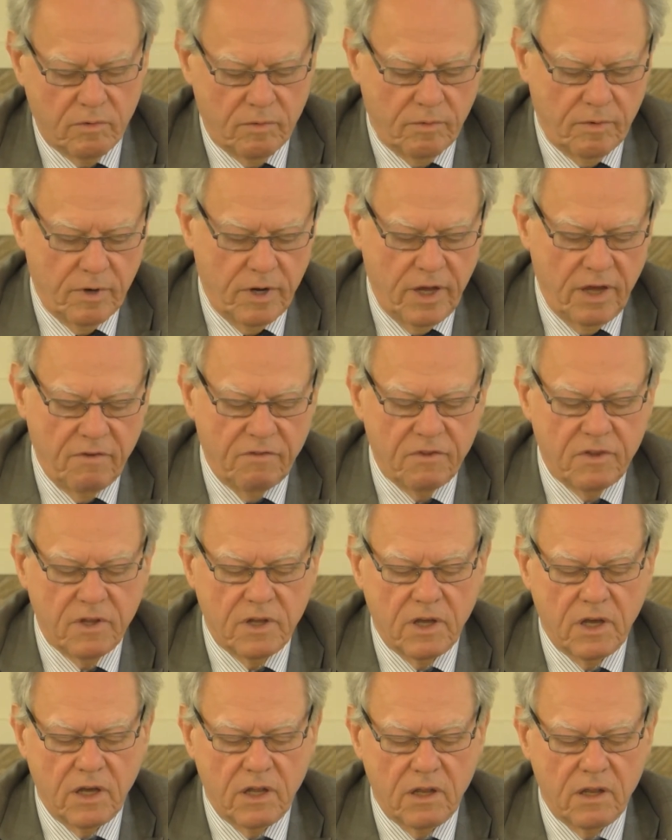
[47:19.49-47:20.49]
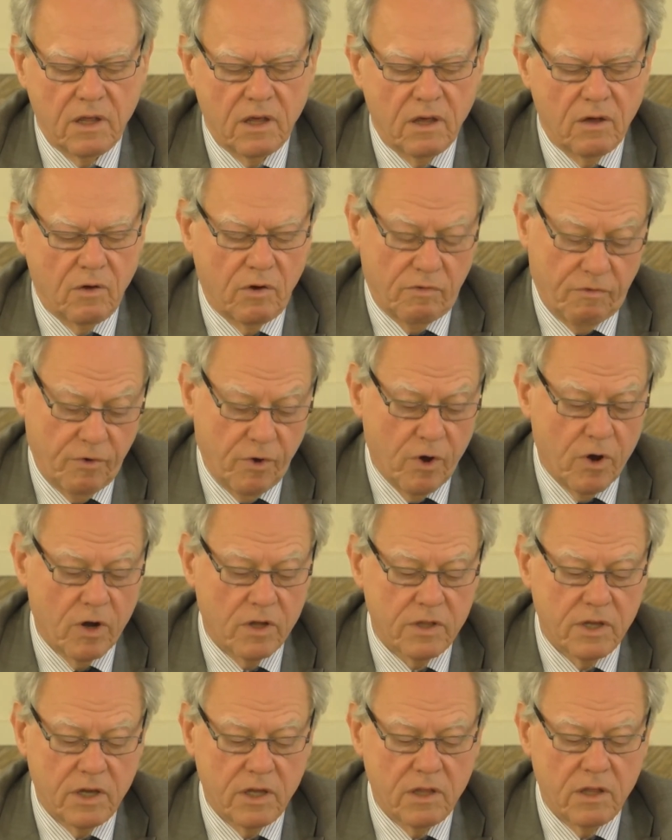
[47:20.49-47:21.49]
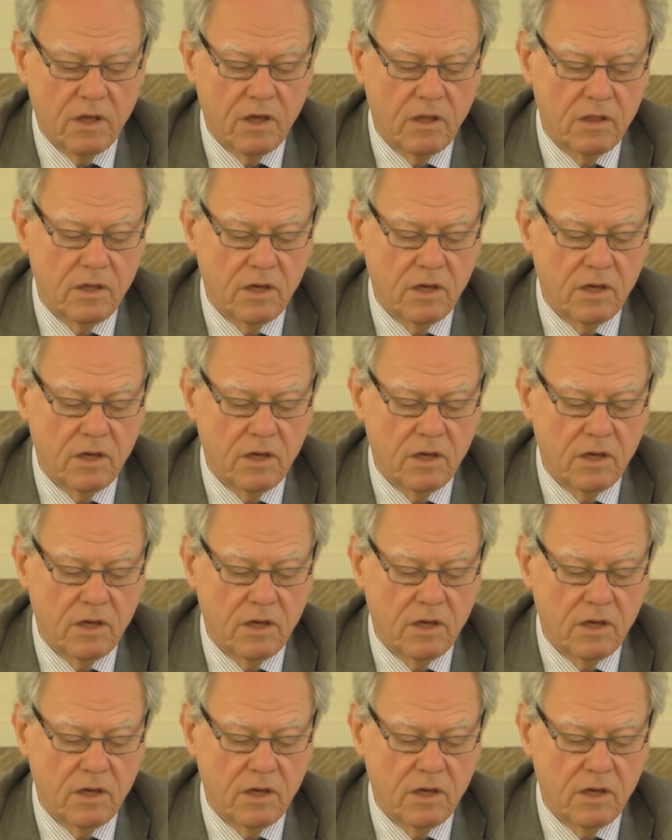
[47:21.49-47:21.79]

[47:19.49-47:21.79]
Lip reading: lived in or worked in